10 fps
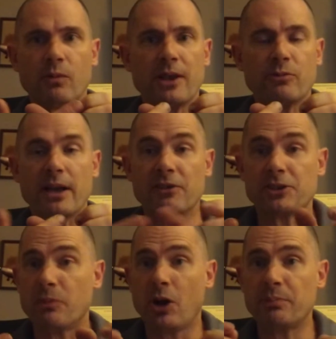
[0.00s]
Whether we have a
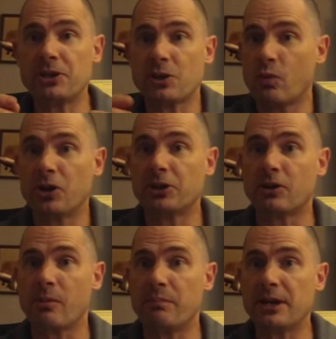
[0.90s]
small piece of wood
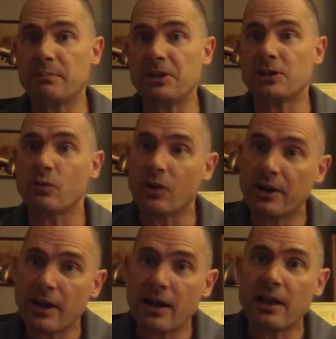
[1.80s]
or a big piece of wood,